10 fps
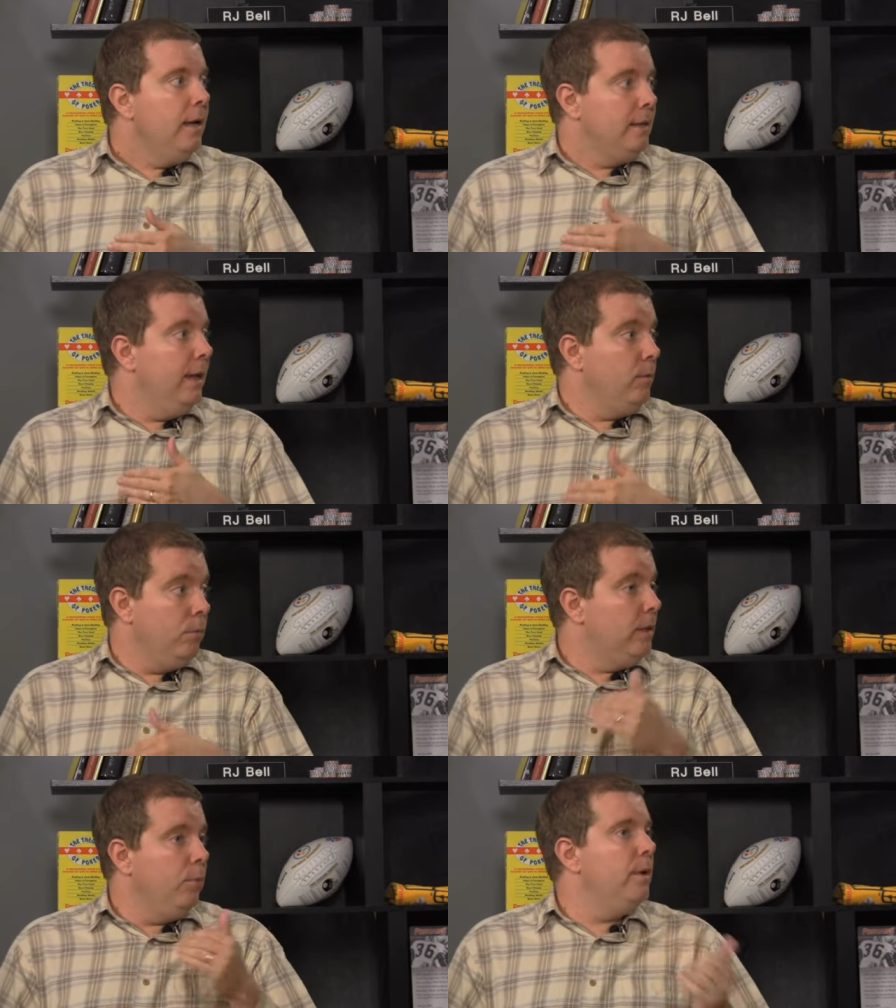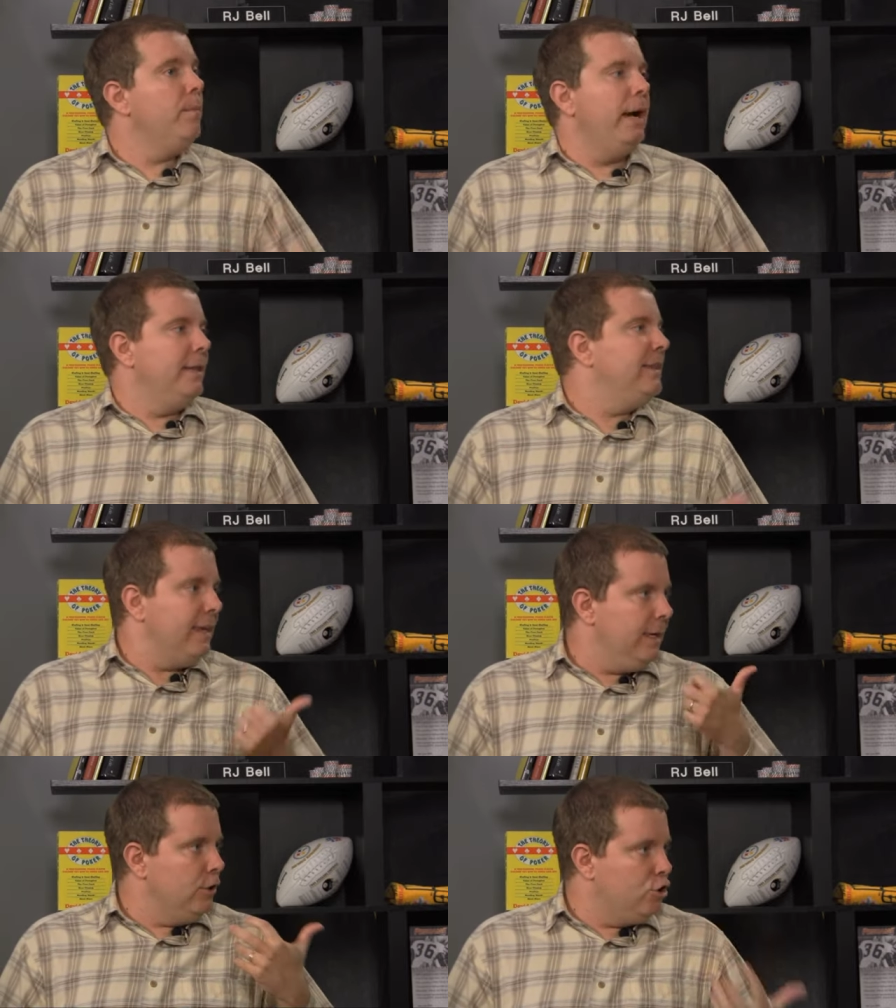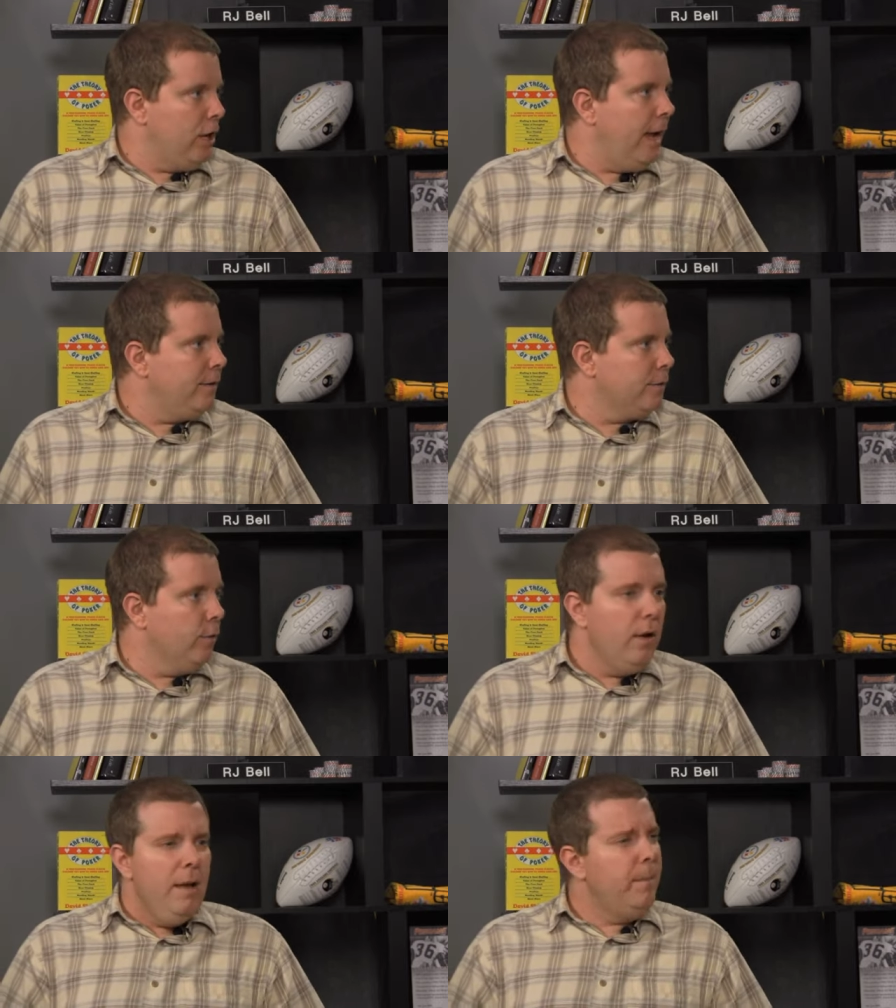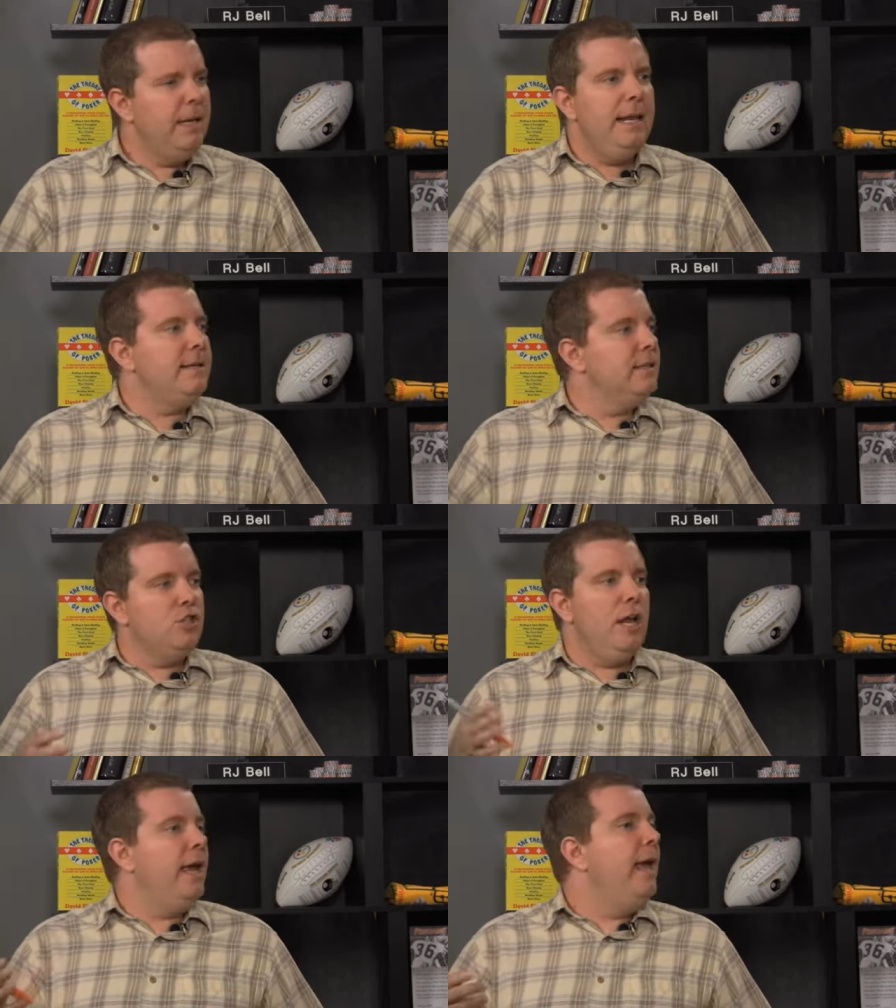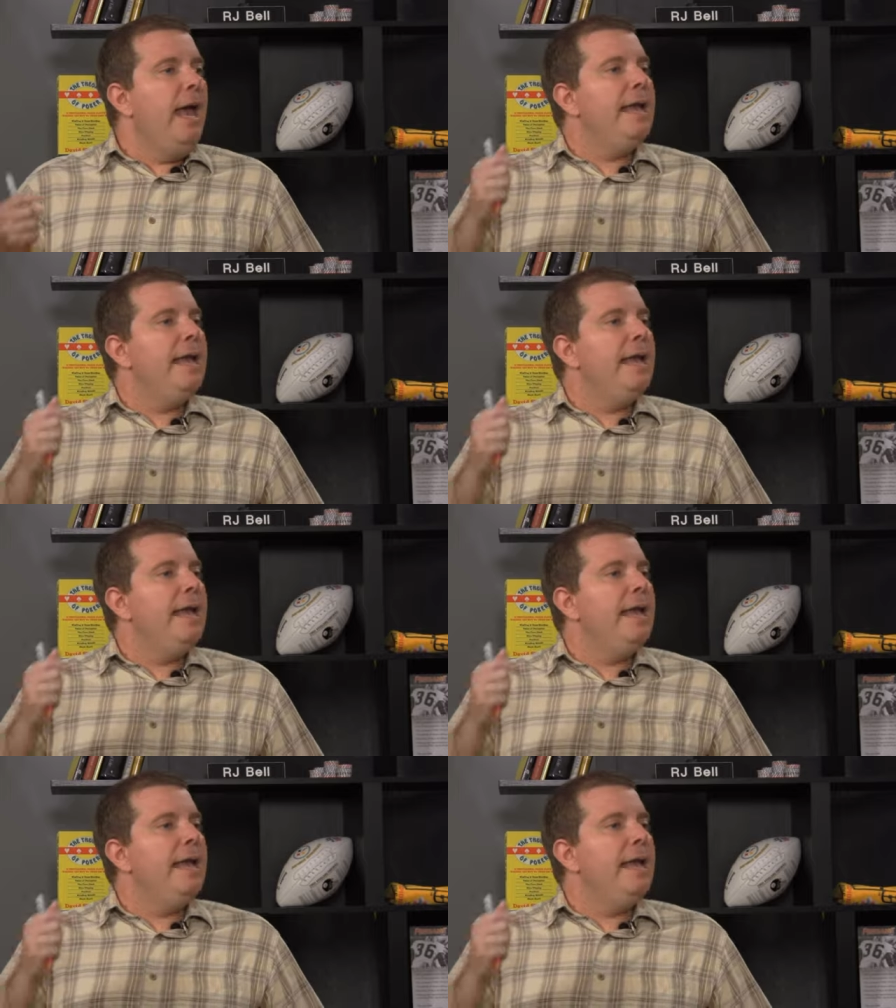than we might think in general, but it doesn't change.